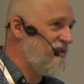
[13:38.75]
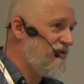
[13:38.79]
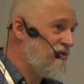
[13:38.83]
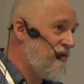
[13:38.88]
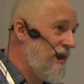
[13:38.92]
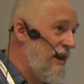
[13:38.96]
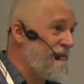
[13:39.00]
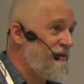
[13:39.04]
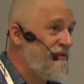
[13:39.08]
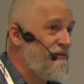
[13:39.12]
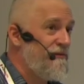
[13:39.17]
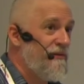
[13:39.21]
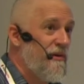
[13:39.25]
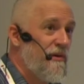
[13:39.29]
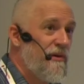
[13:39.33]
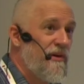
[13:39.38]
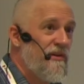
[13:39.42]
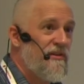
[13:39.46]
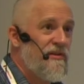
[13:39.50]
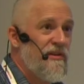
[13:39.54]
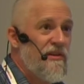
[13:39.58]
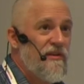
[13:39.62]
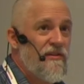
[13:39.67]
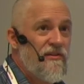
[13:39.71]
and traps
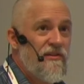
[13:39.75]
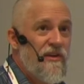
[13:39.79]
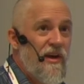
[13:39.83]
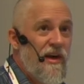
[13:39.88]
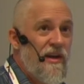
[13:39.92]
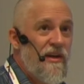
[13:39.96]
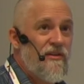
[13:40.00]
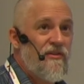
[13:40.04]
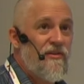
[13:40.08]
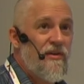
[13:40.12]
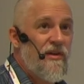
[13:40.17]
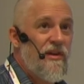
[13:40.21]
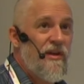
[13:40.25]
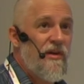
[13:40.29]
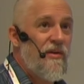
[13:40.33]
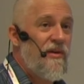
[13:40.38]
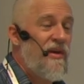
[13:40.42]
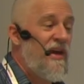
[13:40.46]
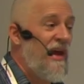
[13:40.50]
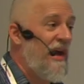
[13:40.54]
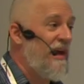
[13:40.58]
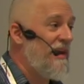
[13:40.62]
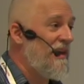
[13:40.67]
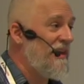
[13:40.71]
focus inside it so that you
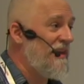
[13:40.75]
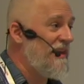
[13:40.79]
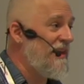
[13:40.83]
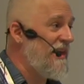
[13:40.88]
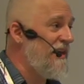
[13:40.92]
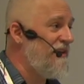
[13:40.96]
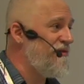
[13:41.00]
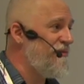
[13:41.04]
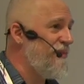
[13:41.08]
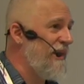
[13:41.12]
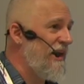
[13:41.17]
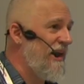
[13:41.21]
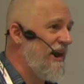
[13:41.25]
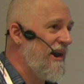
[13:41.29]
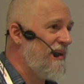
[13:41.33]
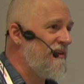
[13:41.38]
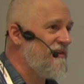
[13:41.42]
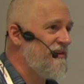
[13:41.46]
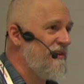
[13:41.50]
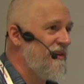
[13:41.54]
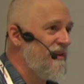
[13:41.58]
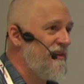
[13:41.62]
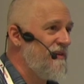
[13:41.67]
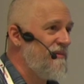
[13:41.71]
can't leave by
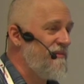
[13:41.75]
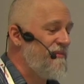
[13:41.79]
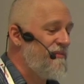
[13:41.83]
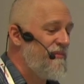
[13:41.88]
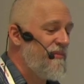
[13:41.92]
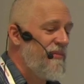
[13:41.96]
accident.